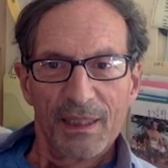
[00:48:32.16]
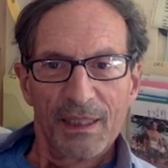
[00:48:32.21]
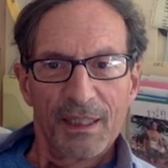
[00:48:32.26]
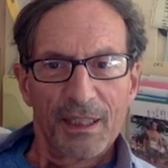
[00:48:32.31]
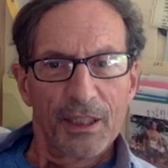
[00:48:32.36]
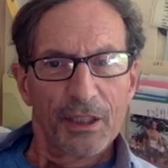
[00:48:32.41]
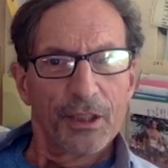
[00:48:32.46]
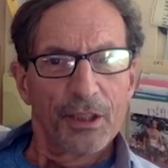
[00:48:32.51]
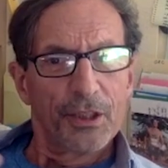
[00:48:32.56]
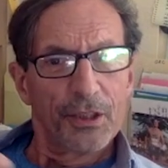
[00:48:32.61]

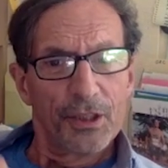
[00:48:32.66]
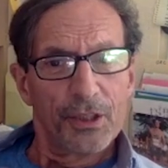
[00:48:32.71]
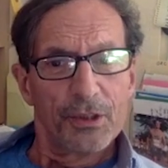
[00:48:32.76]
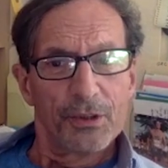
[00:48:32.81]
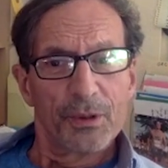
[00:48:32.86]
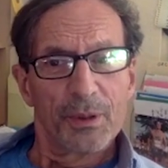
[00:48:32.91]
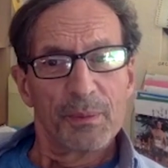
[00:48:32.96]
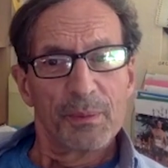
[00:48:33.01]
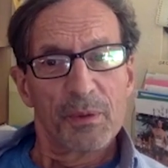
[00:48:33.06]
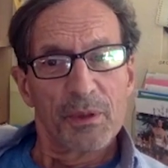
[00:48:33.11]
in a new
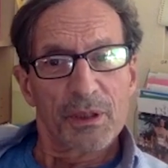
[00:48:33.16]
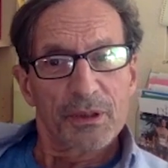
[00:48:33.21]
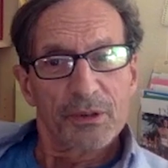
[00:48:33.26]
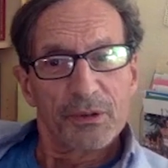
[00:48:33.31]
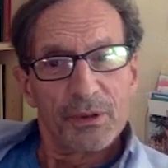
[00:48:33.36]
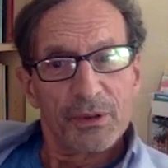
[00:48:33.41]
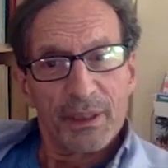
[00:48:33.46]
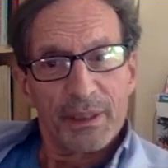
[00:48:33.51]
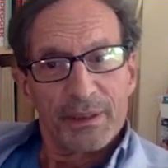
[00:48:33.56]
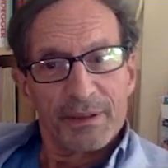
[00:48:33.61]
and more
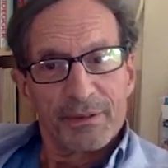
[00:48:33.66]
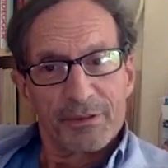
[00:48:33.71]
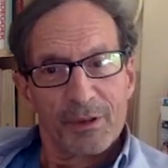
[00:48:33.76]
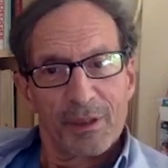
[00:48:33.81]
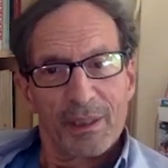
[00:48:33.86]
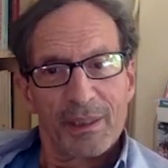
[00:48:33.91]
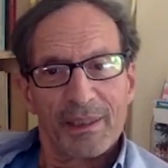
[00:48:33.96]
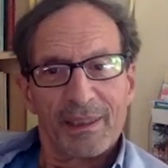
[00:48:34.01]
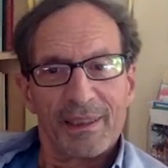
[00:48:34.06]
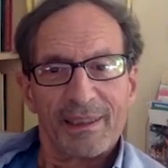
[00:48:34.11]
creative
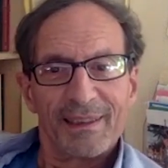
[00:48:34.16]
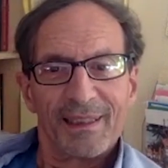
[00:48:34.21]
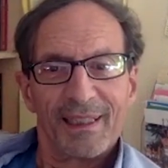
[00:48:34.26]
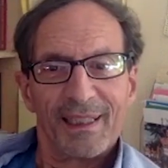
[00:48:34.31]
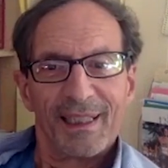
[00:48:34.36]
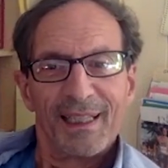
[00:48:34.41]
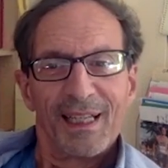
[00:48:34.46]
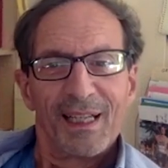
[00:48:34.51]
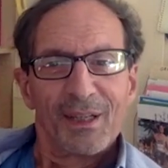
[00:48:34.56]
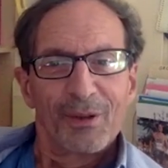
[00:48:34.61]
way.
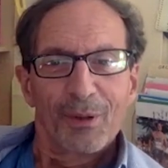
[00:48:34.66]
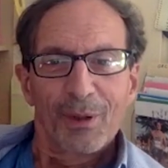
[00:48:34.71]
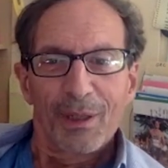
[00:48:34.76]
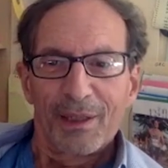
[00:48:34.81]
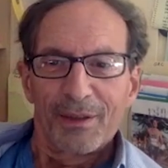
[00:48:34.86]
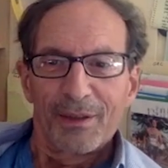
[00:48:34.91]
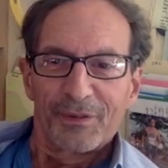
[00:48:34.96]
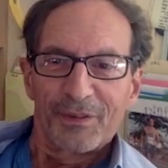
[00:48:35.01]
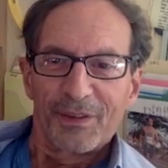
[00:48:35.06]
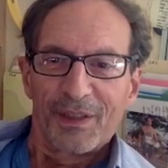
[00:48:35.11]
Well,
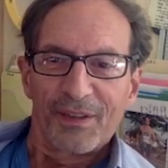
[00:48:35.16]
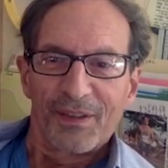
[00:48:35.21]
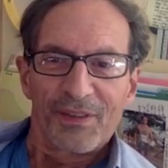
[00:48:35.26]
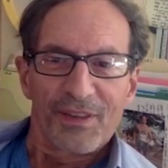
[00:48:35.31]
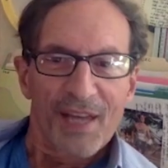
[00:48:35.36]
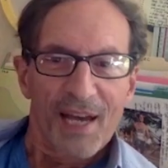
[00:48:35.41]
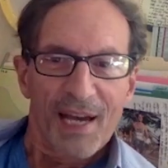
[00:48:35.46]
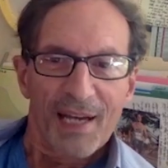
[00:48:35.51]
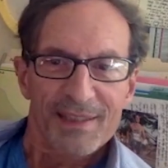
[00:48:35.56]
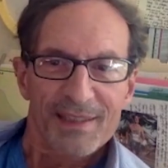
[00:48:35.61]
I found
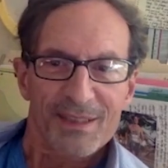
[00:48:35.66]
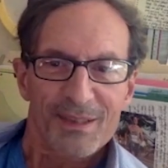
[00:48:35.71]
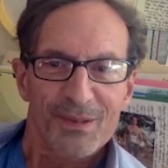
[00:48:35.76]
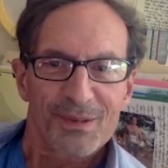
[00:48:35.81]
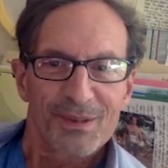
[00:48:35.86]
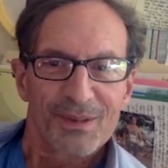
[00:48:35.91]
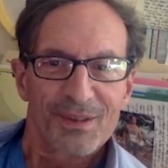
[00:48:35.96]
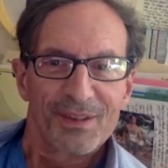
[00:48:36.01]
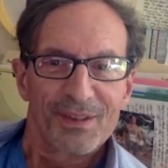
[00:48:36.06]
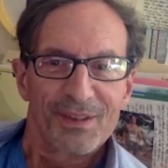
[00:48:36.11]
that's
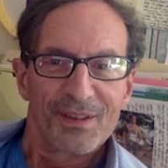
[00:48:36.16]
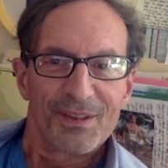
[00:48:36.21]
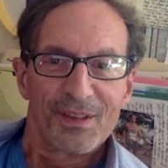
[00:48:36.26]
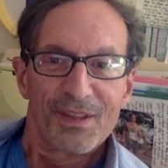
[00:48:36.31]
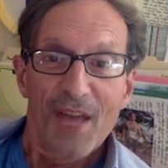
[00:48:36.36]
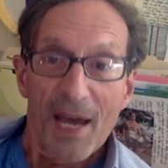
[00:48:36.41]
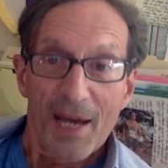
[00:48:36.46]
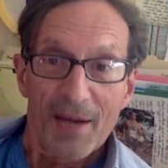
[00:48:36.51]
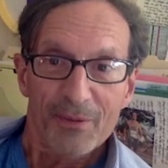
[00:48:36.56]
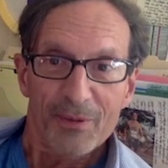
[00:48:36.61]

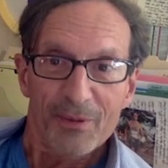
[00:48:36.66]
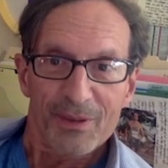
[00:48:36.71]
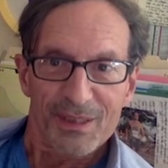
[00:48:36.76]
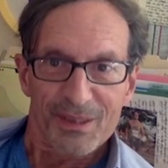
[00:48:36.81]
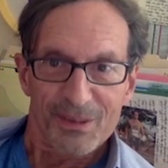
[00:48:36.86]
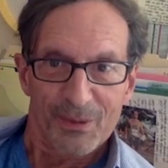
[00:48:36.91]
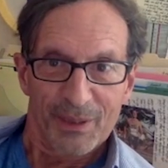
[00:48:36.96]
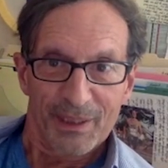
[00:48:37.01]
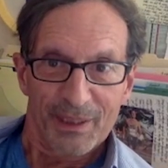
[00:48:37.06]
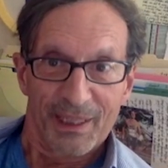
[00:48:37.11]
that was
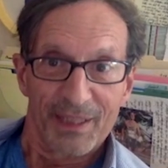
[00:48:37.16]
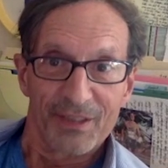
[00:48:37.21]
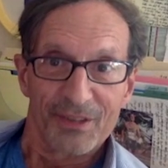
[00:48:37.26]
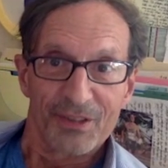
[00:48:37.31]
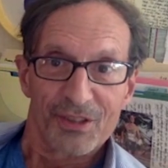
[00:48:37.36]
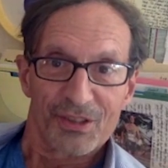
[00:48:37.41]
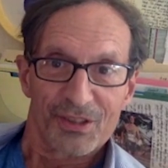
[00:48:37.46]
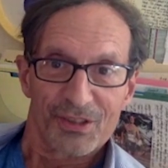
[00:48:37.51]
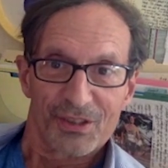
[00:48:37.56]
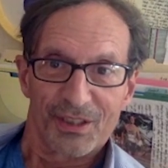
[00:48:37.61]
what I
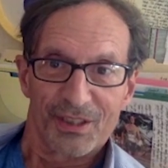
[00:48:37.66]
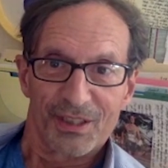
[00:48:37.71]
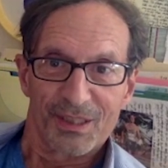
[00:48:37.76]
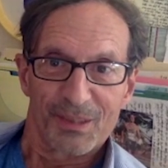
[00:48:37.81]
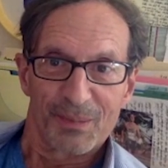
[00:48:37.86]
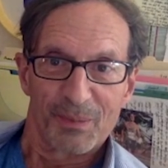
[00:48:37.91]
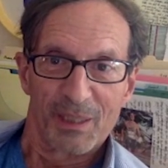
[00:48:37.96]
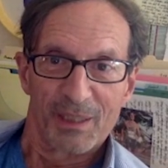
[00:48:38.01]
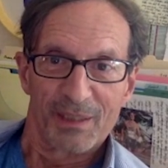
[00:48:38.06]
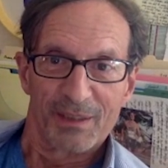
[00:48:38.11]
understood as
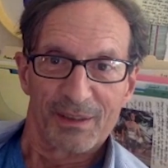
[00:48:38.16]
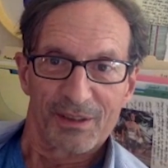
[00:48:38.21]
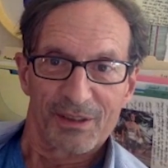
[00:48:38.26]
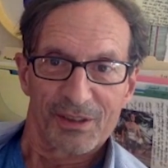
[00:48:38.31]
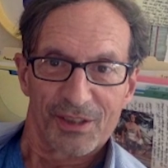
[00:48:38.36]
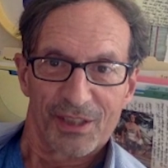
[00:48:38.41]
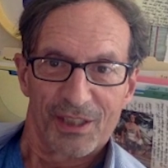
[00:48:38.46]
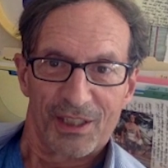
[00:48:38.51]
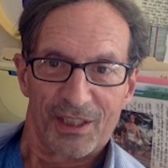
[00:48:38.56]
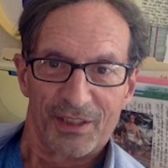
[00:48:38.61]
being
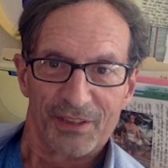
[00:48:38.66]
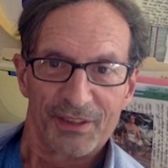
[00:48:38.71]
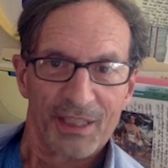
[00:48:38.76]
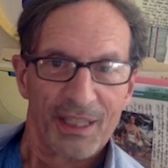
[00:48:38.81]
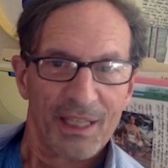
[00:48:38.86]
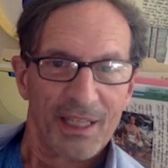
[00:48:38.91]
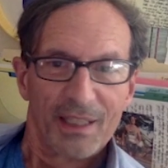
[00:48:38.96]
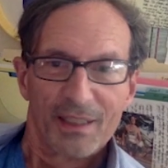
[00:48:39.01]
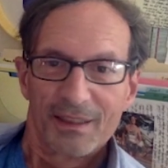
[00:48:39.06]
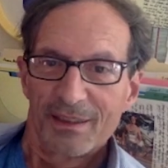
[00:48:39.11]
Gestalt,
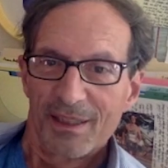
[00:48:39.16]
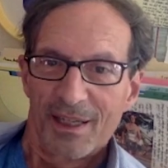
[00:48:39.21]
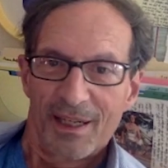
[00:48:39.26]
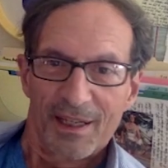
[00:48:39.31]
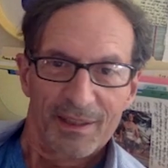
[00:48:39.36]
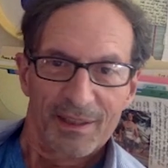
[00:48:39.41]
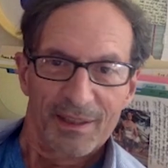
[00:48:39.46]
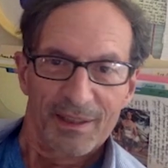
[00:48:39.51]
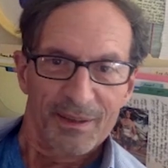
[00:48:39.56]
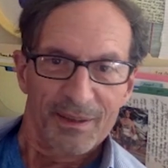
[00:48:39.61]
not
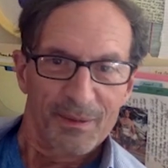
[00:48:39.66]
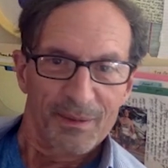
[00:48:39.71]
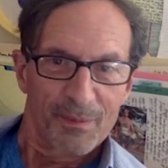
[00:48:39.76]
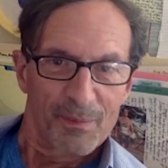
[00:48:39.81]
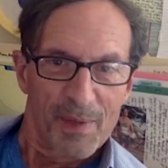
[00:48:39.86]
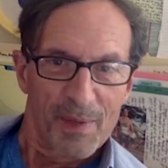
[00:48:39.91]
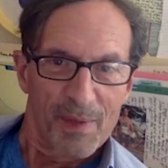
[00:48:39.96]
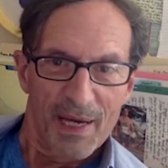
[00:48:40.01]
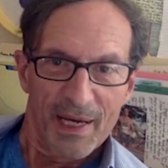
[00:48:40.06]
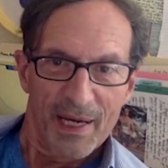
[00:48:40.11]
a
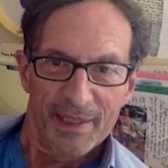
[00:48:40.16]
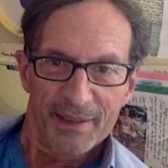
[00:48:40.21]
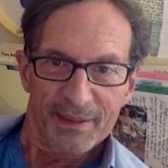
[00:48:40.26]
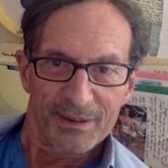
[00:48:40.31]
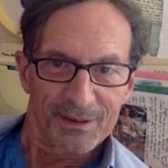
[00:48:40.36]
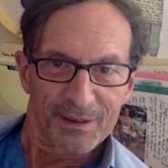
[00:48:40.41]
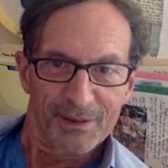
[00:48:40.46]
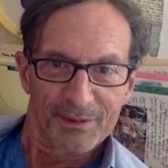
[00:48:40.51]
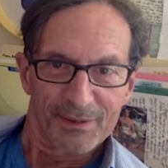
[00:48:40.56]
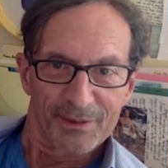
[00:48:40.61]

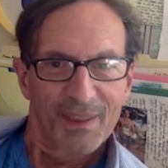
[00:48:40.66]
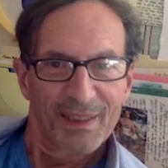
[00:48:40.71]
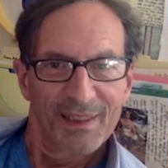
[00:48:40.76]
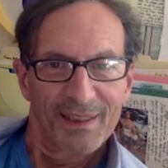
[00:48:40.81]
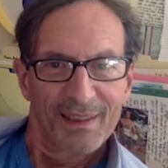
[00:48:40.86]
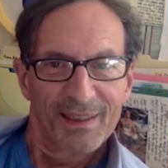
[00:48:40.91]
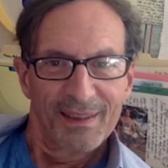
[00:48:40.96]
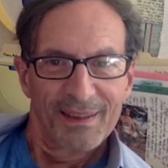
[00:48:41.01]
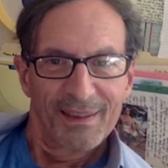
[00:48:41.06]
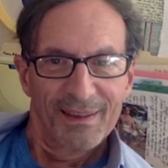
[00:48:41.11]
matter of
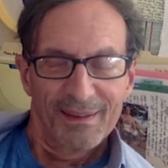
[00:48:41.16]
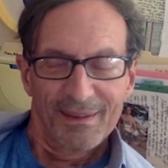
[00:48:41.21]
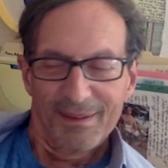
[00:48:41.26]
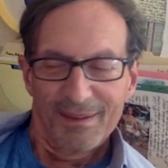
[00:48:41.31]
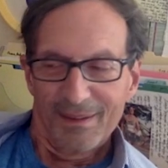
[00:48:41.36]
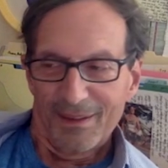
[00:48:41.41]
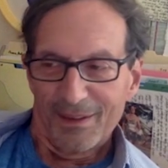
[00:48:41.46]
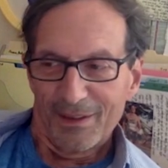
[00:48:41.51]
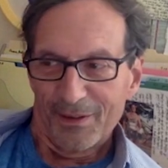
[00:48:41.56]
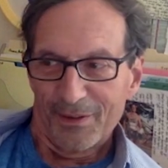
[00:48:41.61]

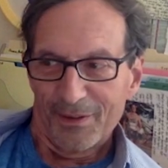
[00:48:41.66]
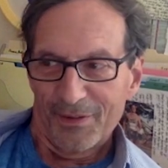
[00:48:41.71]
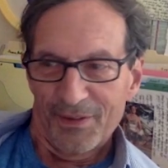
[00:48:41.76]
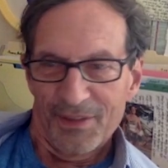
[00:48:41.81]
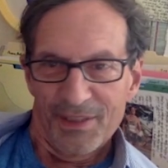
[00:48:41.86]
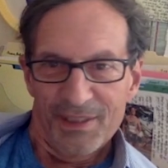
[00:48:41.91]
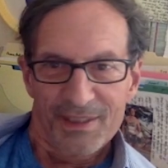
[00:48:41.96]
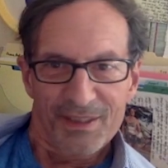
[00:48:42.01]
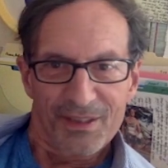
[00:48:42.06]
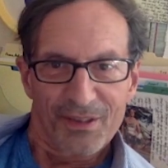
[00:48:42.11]

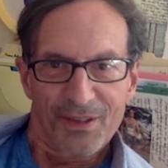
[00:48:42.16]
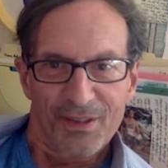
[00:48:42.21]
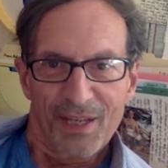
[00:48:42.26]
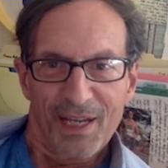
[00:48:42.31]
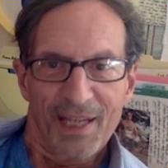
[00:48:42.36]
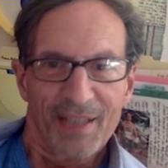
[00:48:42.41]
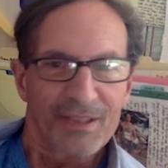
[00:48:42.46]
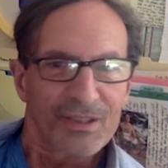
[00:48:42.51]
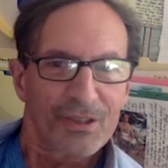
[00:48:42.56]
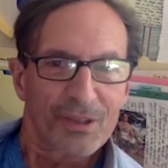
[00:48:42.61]
of this or
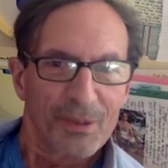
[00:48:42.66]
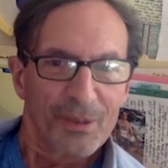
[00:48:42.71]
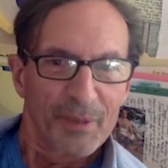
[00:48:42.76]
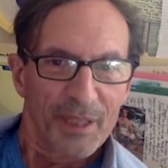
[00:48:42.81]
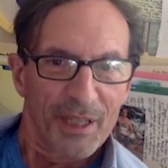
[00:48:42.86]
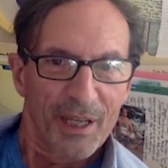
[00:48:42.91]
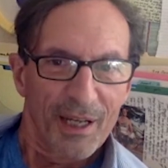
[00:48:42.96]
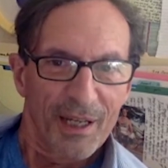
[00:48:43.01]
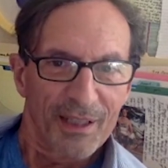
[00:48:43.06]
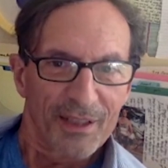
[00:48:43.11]
that
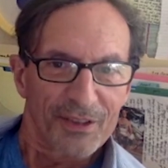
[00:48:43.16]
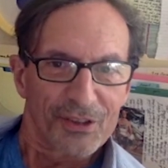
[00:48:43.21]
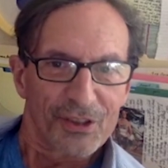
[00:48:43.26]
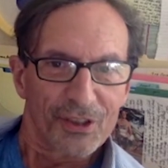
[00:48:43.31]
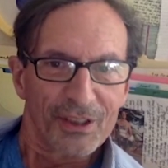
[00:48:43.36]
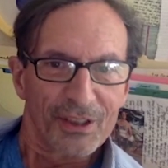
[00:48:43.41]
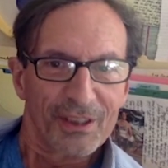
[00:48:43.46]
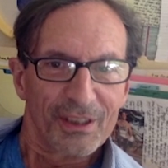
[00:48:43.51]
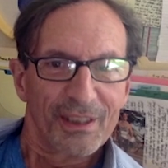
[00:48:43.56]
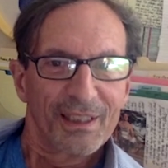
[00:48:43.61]

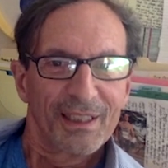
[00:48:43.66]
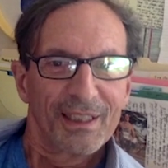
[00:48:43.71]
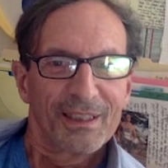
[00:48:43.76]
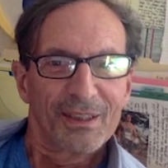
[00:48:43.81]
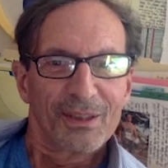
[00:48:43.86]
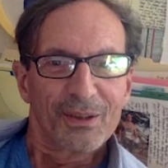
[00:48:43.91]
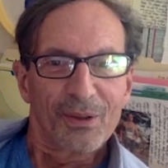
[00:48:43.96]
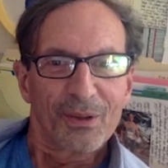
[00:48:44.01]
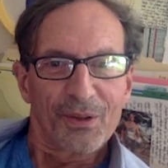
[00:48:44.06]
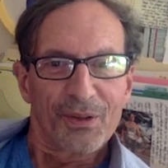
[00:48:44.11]
terminology
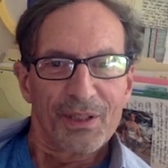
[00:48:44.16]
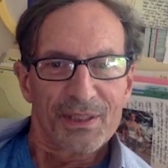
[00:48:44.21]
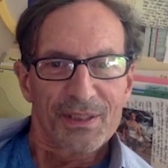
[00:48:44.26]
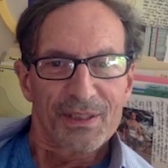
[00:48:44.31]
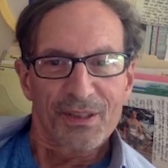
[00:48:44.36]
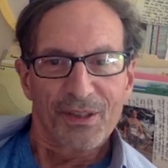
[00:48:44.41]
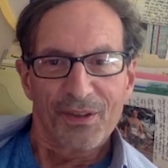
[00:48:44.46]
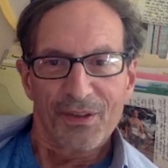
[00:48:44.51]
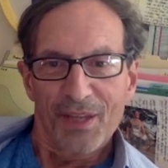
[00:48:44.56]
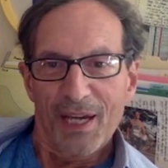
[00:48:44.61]
or
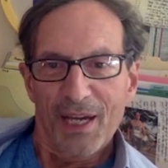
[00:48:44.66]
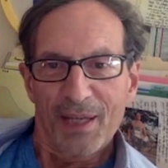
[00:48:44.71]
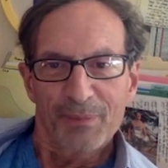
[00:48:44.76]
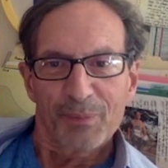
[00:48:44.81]
this or that